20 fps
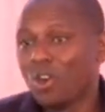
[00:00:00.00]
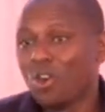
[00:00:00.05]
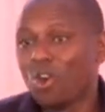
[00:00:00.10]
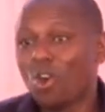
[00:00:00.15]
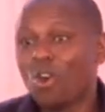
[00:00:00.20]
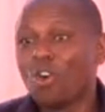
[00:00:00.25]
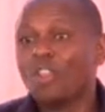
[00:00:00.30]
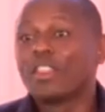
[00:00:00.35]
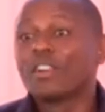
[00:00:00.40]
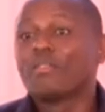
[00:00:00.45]

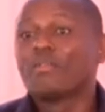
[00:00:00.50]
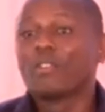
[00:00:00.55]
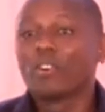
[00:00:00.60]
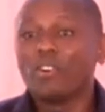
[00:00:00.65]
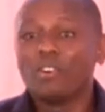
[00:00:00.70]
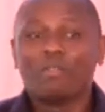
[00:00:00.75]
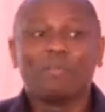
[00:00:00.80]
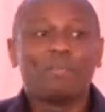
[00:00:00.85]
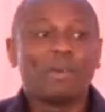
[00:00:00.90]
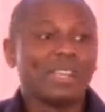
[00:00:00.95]
On the
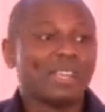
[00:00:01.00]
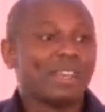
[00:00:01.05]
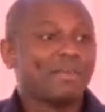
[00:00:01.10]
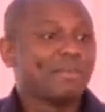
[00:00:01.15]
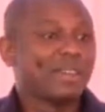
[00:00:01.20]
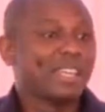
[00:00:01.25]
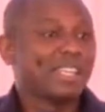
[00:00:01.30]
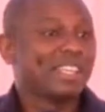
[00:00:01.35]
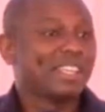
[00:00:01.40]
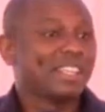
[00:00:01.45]
floor of
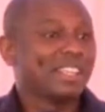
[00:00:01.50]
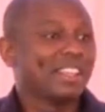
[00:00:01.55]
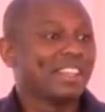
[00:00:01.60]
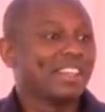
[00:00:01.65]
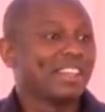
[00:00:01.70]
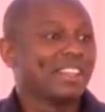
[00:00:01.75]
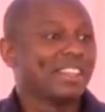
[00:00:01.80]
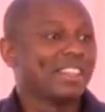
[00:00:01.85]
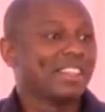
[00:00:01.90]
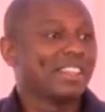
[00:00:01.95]
parliament,
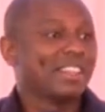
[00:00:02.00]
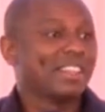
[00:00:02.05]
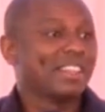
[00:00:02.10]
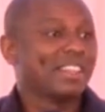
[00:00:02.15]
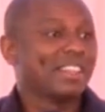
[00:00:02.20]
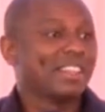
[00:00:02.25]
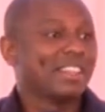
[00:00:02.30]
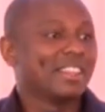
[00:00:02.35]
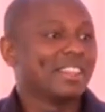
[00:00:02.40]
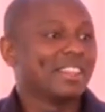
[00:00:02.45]
there is
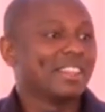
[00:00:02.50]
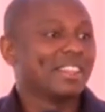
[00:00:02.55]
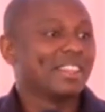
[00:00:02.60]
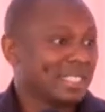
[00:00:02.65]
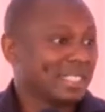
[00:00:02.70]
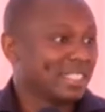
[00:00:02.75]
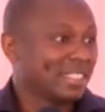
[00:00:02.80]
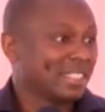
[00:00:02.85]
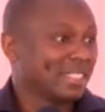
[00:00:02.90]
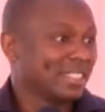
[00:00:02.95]
no
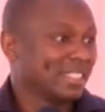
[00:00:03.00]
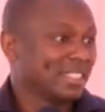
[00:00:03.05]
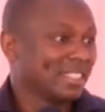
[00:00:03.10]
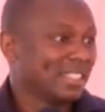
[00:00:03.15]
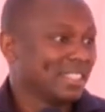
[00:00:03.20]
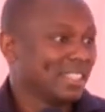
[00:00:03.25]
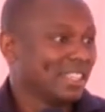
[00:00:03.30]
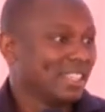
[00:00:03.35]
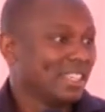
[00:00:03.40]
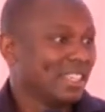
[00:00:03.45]
government.
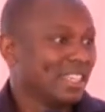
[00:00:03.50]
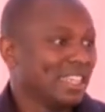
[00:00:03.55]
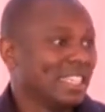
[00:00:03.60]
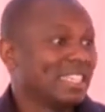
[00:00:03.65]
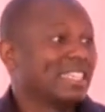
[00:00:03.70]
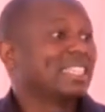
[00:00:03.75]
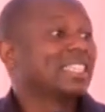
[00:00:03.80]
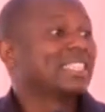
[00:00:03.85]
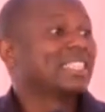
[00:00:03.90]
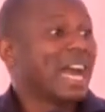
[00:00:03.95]

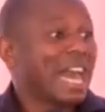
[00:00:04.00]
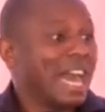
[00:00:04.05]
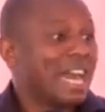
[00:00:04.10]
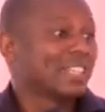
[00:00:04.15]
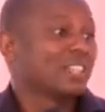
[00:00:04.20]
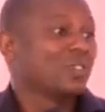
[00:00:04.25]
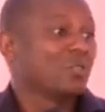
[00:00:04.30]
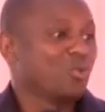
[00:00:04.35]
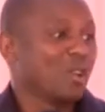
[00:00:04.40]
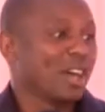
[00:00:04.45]
It is
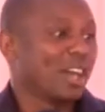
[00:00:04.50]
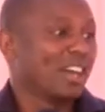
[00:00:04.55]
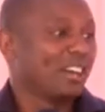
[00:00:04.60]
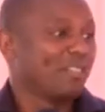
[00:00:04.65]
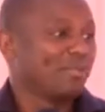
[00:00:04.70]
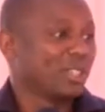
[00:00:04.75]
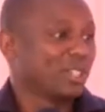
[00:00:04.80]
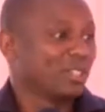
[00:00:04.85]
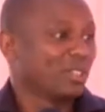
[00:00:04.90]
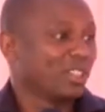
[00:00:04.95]
us who are
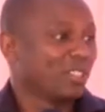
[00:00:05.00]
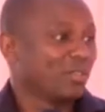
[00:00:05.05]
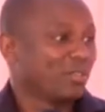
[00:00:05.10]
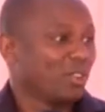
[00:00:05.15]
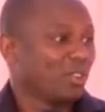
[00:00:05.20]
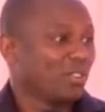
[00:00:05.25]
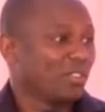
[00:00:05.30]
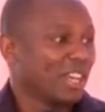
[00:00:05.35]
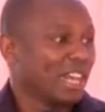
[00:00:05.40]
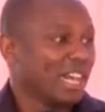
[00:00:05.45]
government on the
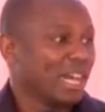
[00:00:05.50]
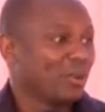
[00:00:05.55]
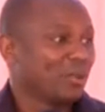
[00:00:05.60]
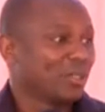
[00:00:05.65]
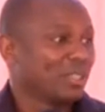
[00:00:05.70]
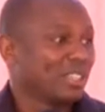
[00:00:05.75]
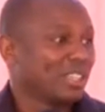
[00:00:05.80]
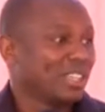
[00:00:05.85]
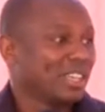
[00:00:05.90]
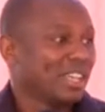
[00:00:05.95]
floor of the
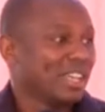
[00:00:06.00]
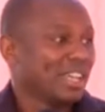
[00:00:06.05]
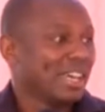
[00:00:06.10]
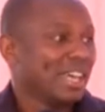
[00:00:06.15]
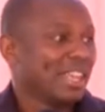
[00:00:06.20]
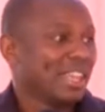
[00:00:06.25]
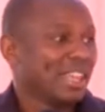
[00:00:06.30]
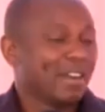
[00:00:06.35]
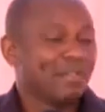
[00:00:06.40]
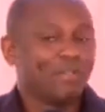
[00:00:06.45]
house.
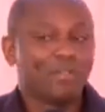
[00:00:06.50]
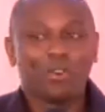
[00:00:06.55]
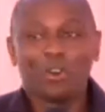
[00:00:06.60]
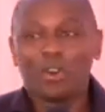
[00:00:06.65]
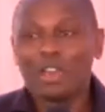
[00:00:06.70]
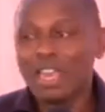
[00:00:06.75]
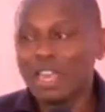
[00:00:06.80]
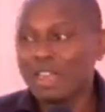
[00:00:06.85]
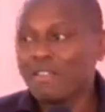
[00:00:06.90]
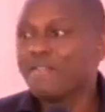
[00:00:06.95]
And
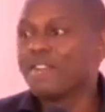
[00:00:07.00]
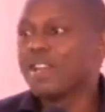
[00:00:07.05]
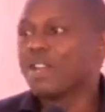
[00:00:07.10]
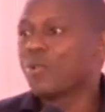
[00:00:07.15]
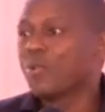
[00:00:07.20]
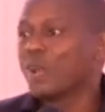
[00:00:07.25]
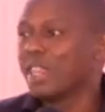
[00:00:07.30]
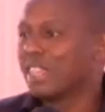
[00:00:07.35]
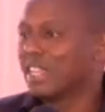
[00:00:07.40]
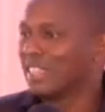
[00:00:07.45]
therefore,
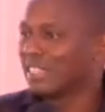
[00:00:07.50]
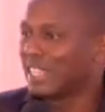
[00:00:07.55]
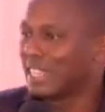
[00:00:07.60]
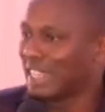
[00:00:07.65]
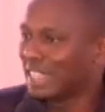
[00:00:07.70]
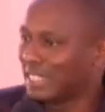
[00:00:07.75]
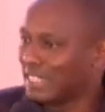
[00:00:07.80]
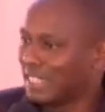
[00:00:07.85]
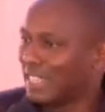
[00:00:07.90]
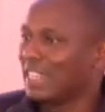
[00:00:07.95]
even when there's an
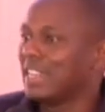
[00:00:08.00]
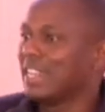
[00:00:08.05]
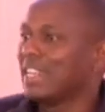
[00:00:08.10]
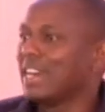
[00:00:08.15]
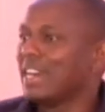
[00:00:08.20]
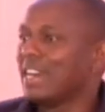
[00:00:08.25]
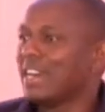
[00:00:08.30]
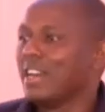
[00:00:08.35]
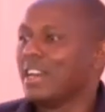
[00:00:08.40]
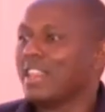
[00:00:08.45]

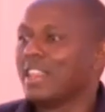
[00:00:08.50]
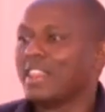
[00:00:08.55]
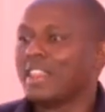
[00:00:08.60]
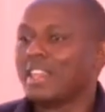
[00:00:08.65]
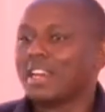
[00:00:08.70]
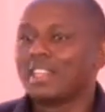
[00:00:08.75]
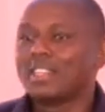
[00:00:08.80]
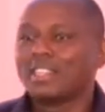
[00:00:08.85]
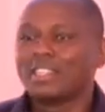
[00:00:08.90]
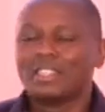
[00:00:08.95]
agenda
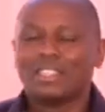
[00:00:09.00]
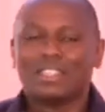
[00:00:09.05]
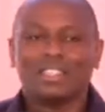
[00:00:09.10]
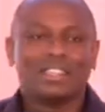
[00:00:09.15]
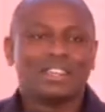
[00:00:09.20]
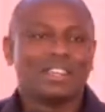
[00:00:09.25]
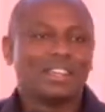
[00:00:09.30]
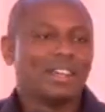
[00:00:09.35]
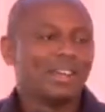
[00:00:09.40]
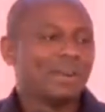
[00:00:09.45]
that
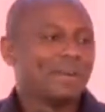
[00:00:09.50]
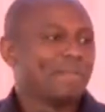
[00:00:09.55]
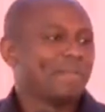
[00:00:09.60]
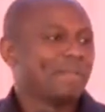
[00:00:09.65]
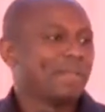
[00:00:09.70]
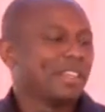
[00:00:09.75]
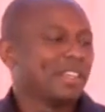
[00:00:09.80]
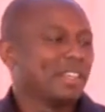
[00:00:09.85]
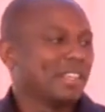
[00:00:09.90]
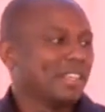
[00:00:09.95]
um,
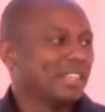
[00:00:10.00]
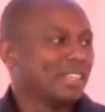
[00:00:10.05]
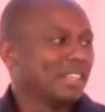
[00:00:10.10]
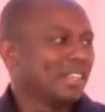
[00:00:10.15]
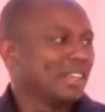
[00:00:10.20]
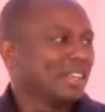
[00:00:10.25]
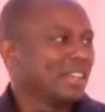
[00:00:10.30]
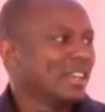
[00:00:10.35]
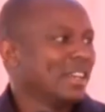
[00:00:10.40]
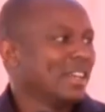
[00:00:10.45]

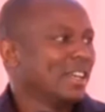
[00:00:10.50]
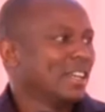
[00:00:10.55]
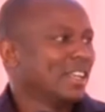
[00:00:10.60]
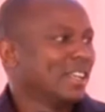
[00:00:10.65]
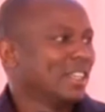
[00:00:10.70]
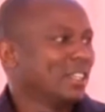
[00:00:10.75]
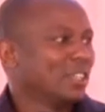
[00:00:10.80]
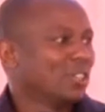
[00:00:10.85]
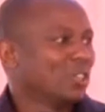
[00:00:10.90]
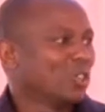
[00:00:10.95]

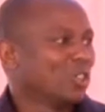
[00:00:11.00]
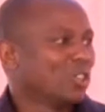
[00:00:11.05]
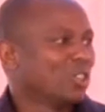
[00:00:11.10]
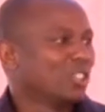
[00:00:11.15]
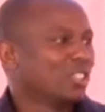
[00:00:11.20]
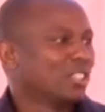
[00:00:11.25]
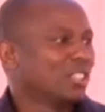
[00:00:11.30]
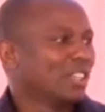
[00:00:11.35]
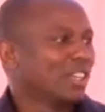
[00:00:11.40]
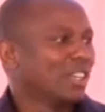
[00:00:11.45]
is not
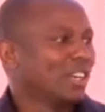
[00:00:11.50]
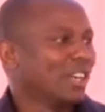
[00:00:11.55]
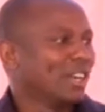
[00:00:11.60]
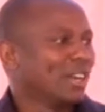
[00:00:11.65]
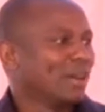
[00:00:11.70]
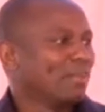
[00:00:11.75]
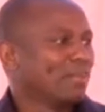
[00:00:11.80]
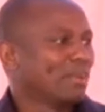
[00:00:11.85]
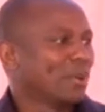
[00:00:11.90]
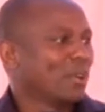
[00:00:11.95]

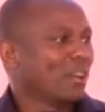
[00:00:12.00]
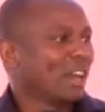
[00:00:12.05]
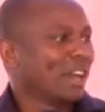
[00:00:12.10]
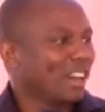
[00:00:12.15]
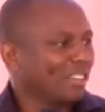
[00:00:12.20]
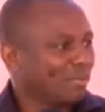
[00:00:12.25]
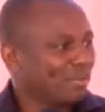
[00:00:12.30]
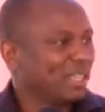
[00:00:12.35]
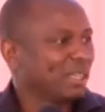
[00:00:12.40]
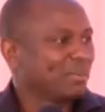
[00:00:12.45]
uh,
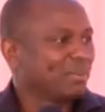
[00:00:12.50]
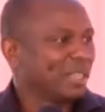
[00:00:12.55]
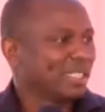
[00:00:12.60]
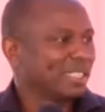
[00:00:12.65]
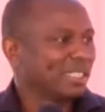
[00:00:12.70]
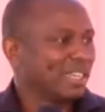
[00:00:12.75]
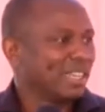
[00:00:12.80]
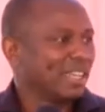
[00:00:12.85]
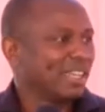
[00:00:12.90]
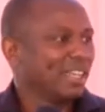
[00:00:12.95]
pro-government per
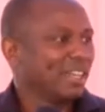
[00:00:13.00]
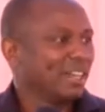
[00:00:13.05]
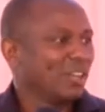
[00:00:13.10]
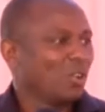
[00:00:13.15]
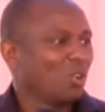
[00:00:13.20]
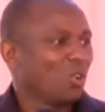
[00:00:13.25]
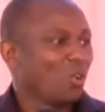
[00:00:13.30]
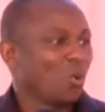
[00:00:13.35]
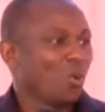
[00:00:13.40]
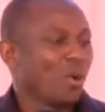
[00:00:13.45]
se,
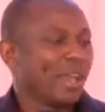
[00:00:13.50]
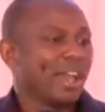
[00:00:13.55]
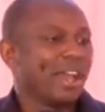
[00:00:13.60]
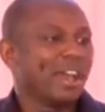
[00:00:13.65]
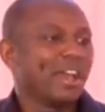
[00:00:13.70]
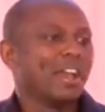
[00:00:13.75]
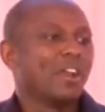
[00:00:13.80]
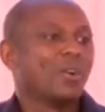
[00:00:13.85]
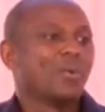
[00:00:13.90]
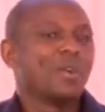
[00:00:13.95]
or
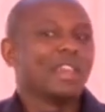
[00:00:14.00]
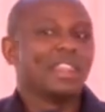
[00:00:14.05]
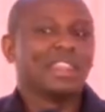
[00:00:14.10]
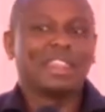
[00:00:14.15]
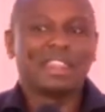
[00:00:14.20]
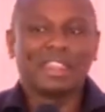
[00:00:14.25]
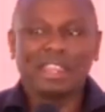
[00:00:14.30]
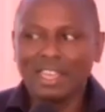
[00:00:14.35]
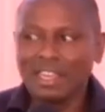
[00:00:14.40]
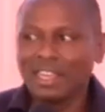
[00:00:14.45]
where we
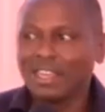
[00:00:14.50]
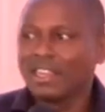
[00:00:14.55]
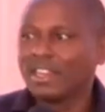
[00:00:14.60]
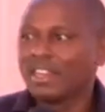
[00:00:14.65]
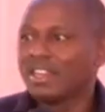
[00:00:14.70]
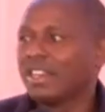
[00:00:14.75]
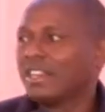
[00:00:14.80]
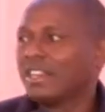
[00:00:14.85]
think